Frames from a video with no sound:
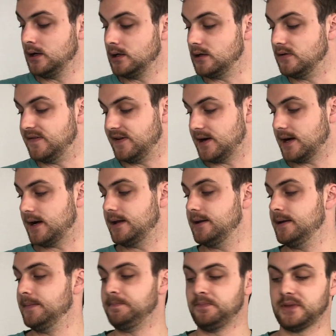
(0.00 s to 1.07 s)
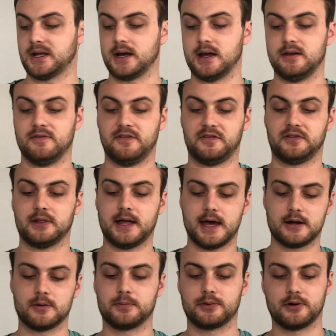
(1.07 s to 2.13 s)
You've got kind of
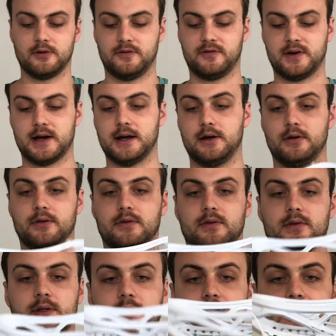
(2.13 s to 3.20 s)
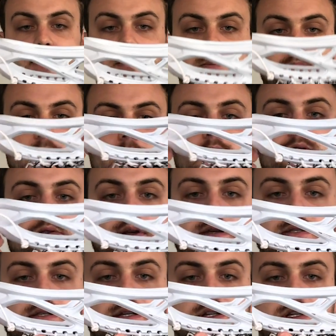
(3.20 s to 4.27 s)
flatter profiles like this PAL
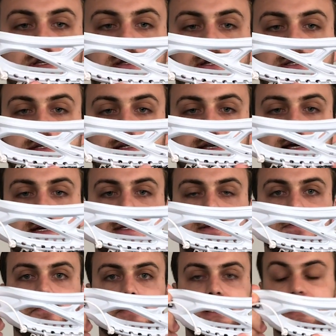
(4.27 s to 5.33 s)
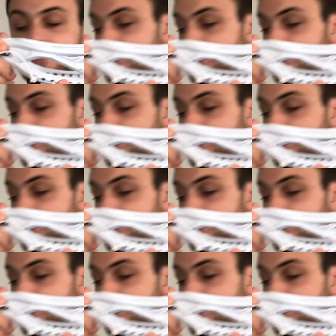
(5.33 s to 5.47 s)
transition, that's a nice mid